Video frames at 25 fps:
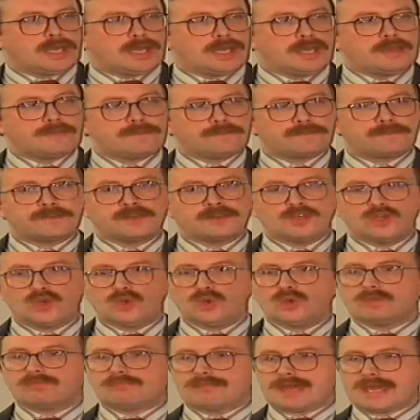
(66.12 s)
if
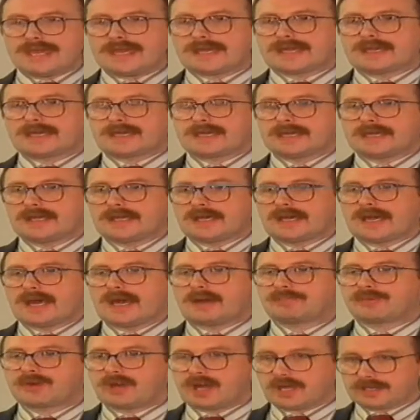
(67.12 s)
you make
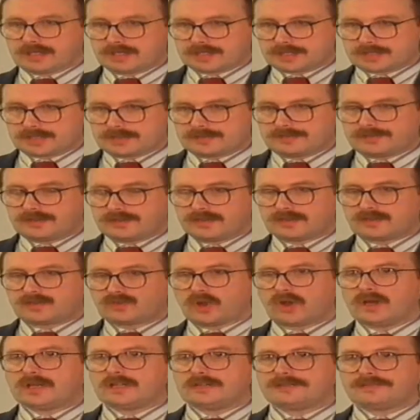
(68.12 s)
a product for the
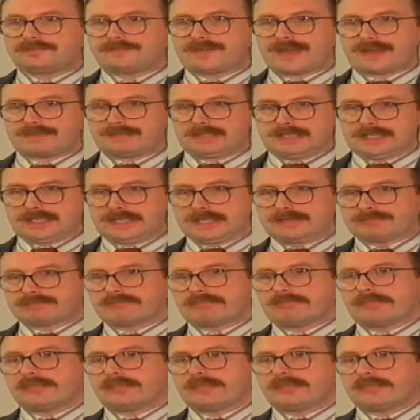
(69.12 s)
royal family,